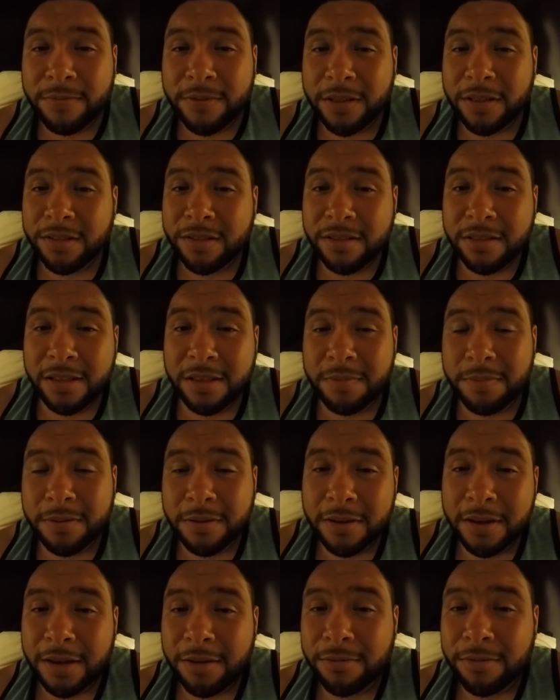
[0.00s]
Fell asleep.
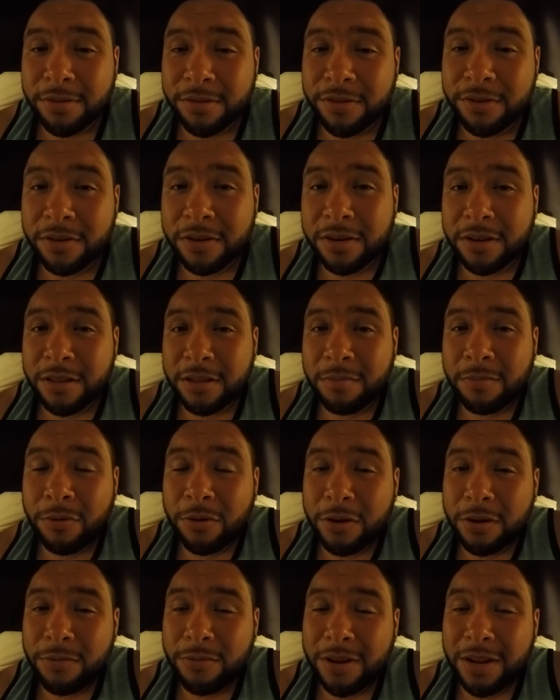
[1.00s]
I was drunk in the
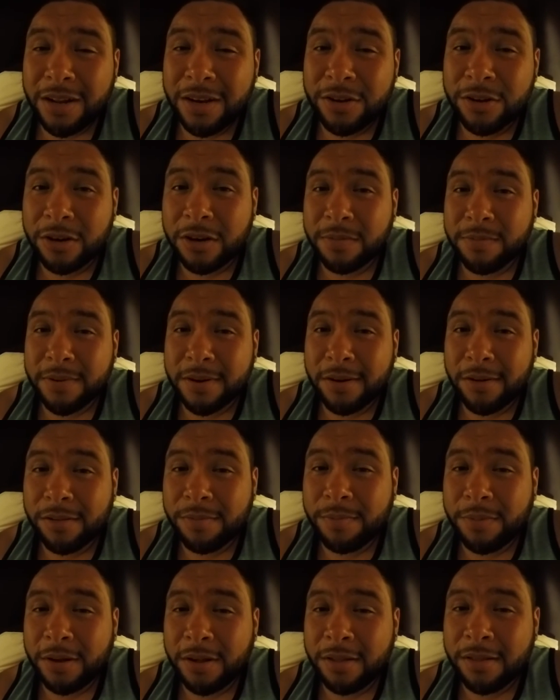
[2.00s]
morning. Well, not drunk, but I
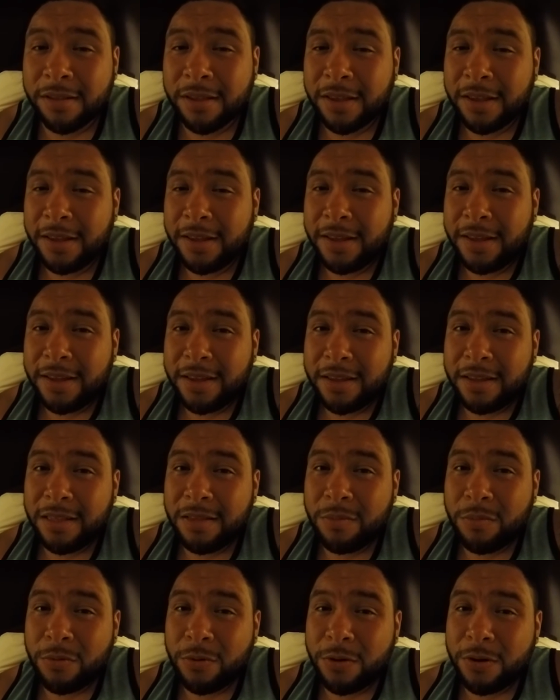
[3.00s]
was buzzed
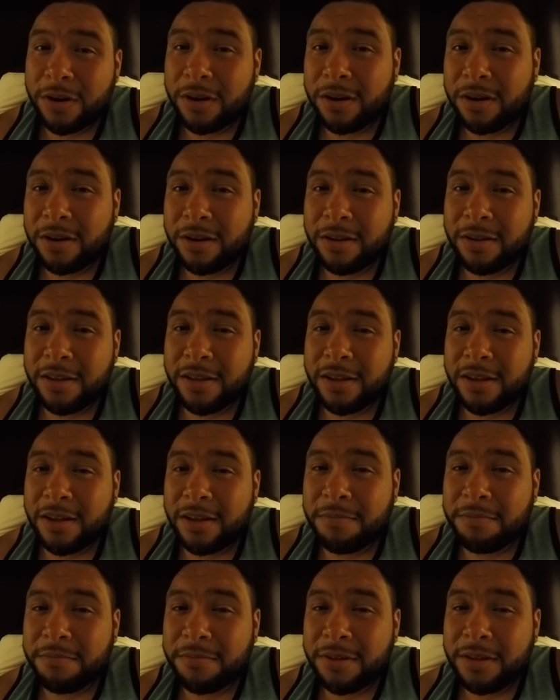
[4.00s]
in the morning.
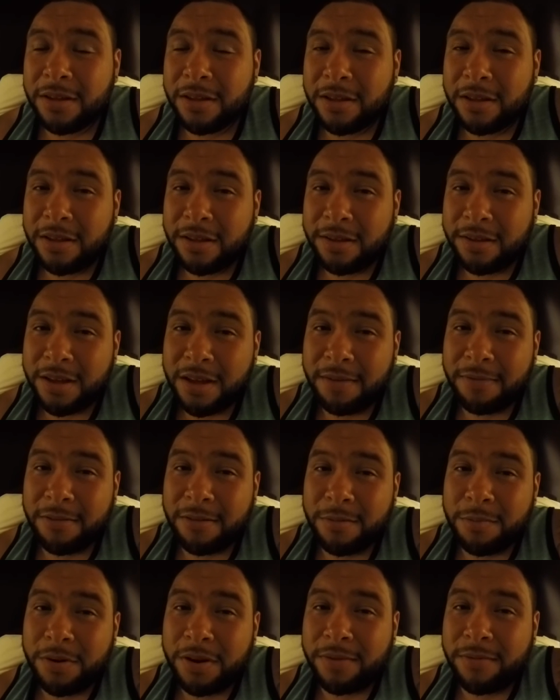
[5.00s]
Um,
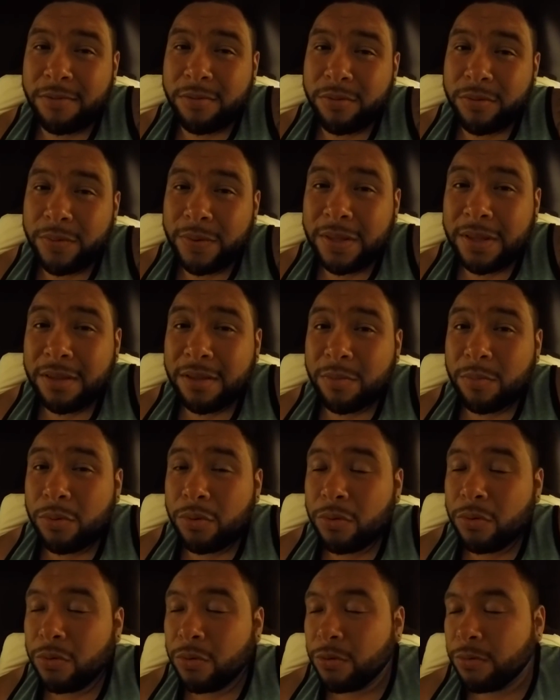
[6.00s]
after breakfast, we went to the
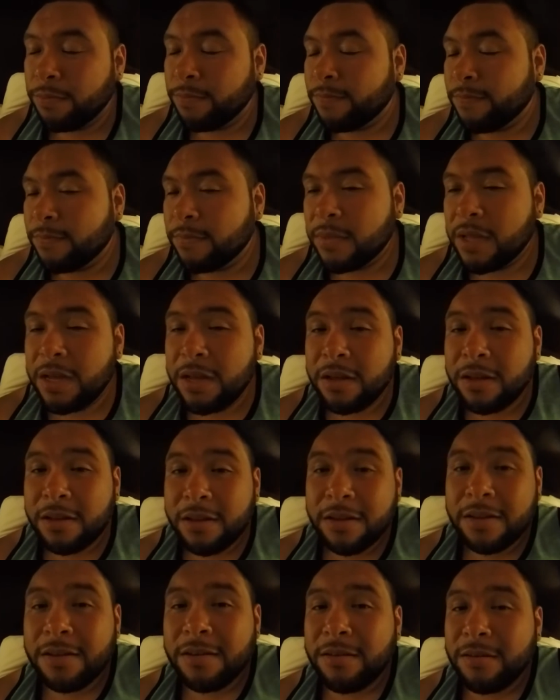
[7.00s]
pool.
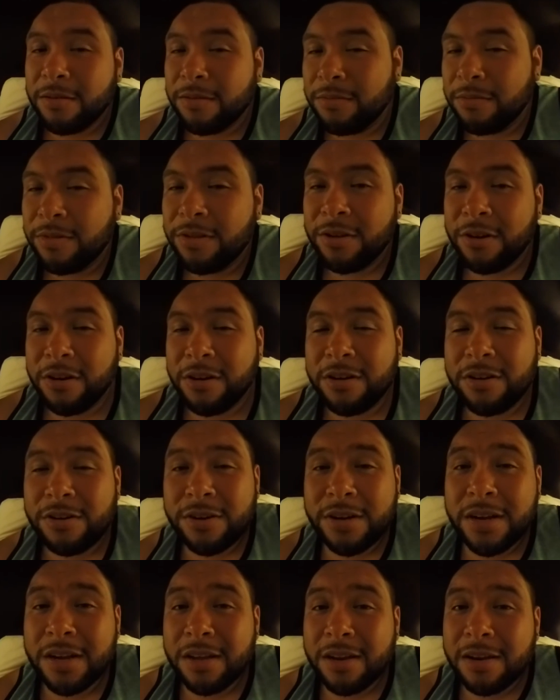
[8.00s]
Started
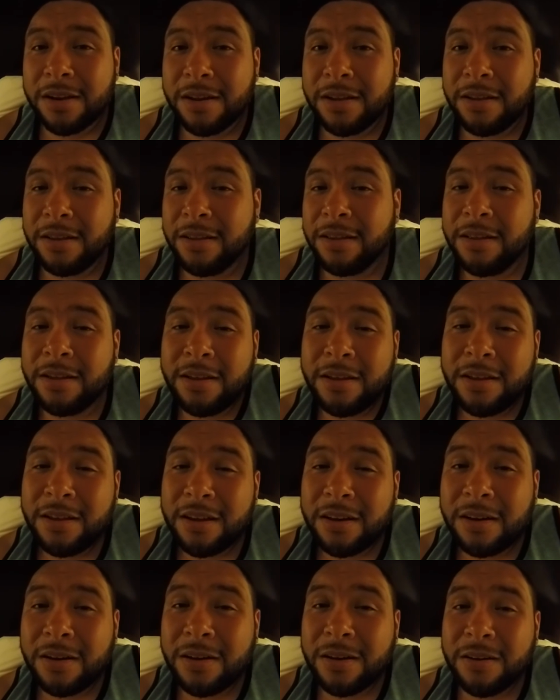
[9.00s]
drinking.
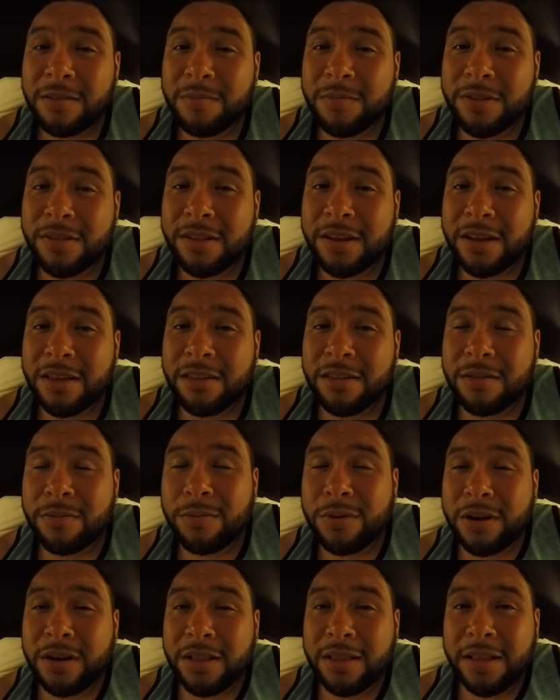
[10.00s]
Our
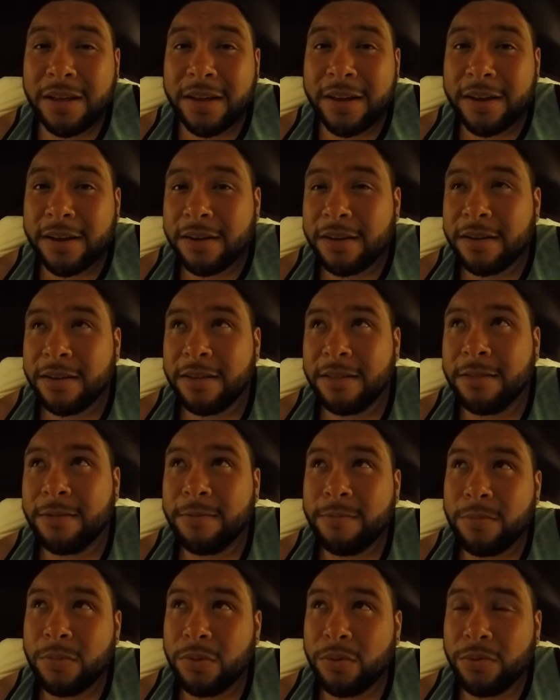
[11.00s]
massages were at like
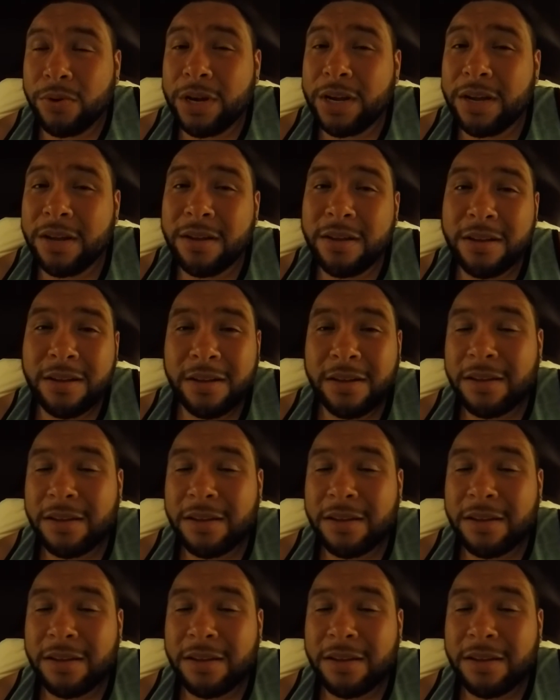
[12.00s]
3.